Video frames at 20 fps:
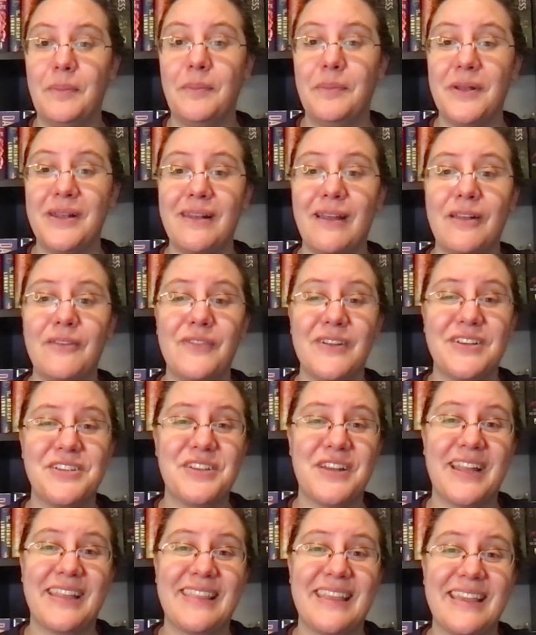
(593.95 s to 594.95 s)
But
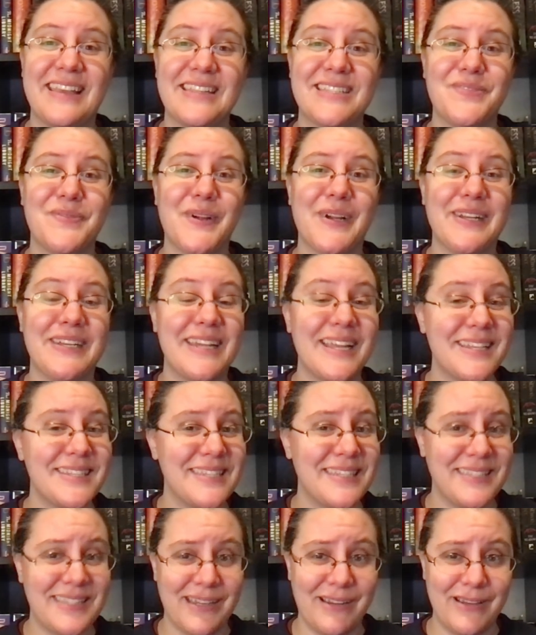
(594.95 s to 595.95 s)
nonfiction, I think, is very
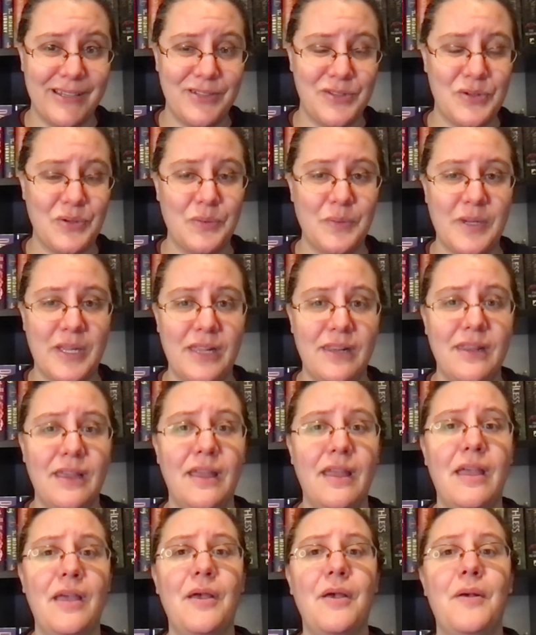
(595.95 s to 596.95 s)
necessary to read
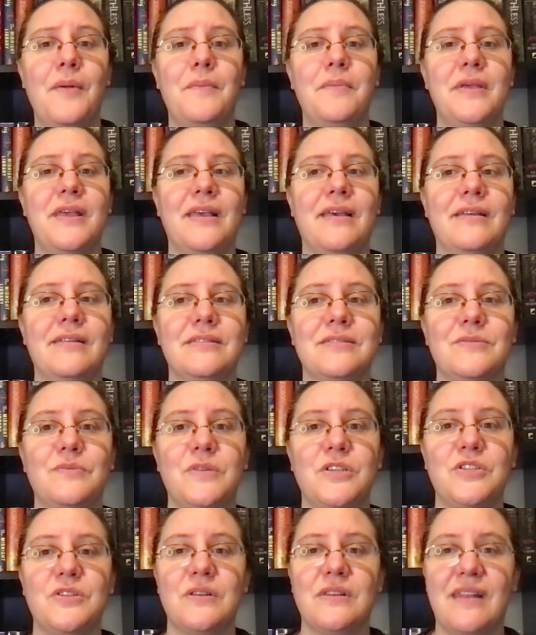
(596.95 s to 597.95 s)
because
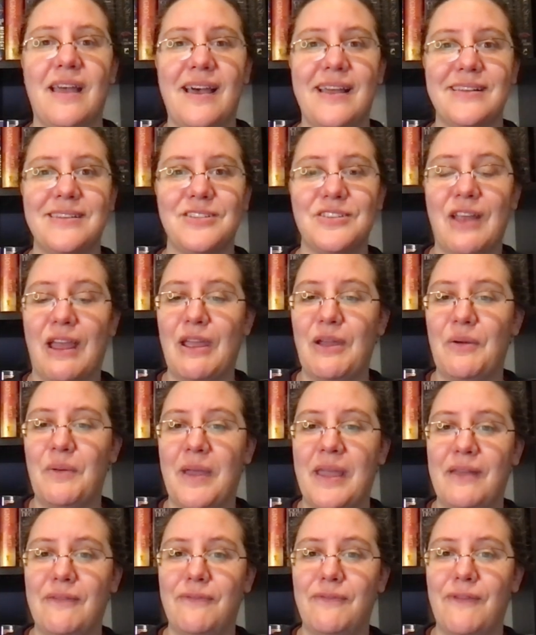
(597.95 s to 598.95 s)
we should not shy
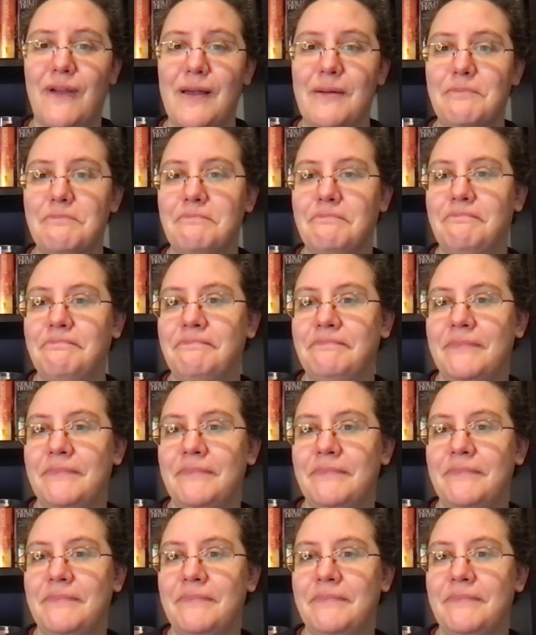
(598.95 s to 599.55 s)
away from